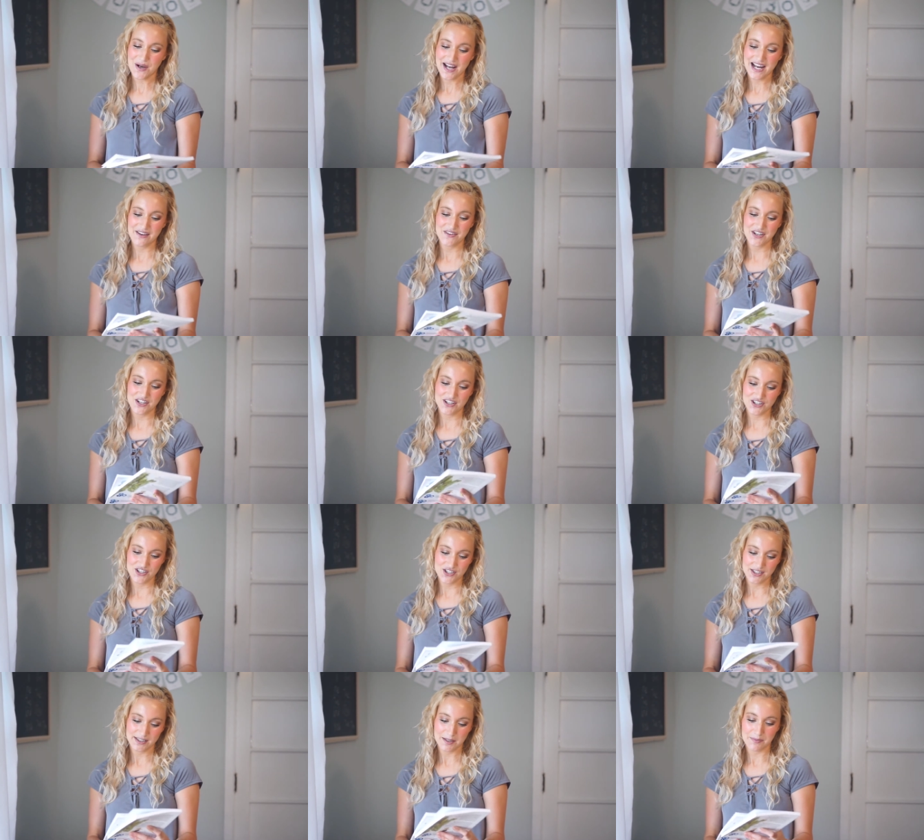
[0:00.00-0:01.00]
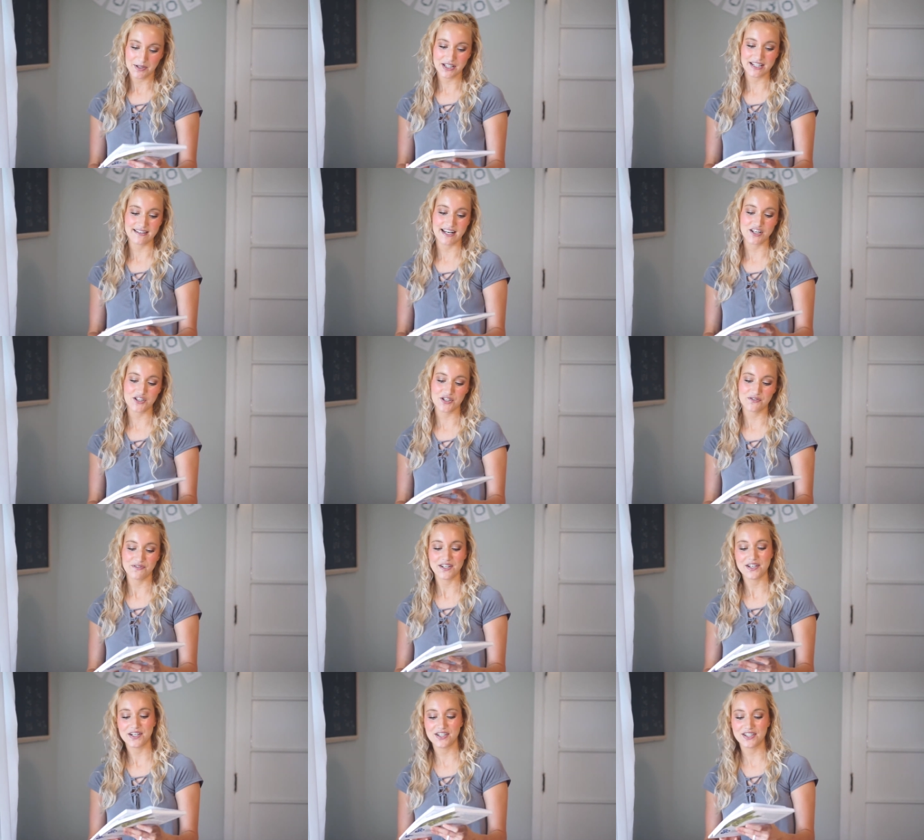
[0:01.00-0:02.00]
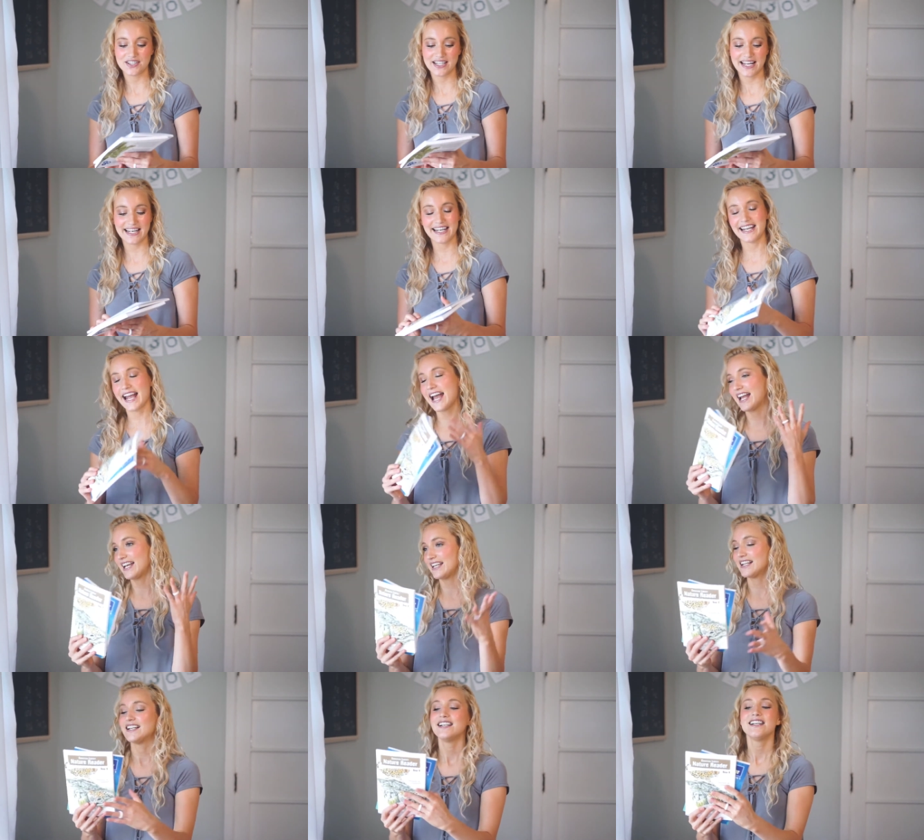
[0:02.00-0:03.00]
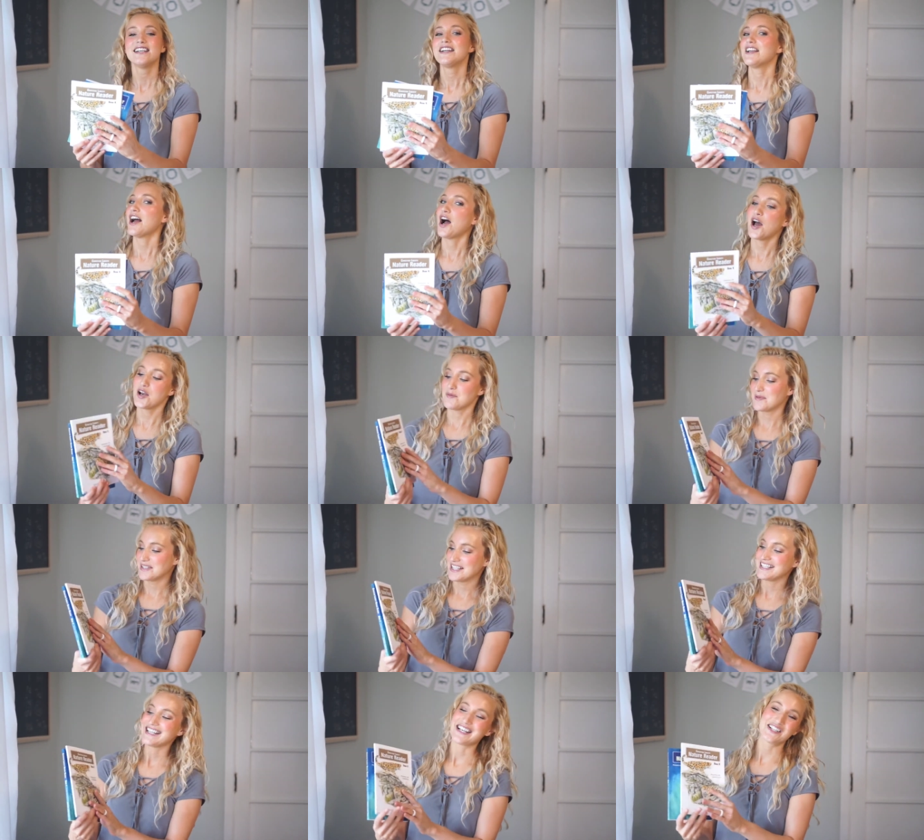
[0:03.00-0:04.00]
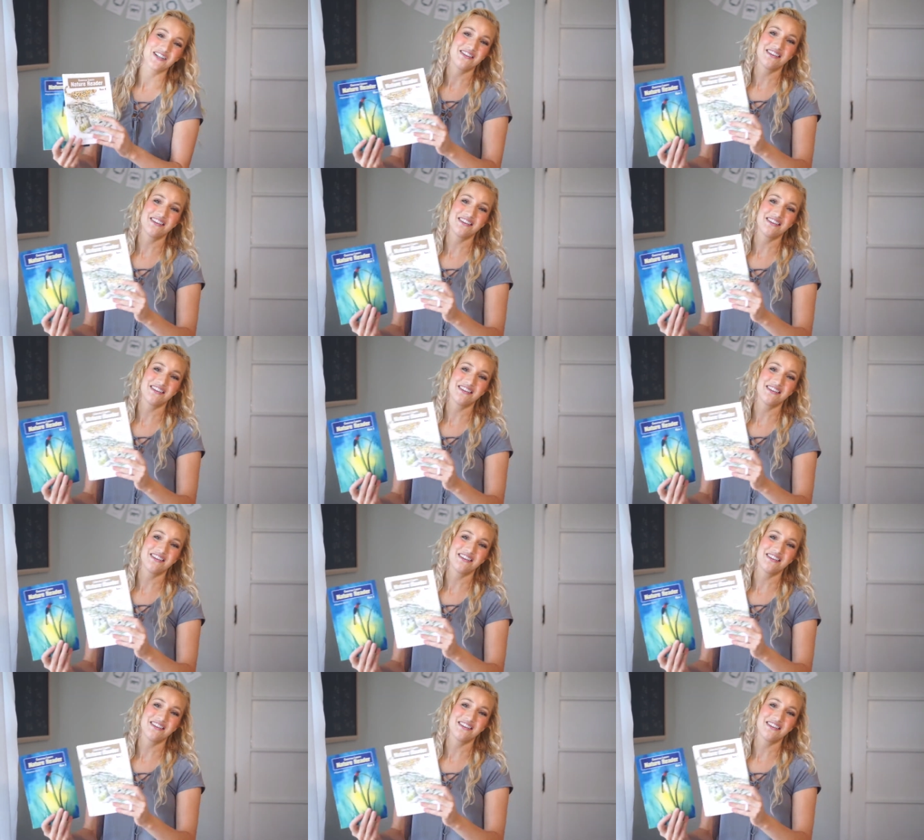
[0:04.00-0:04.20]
I have the Christian Liberty Nature Readers, and again, 100% nature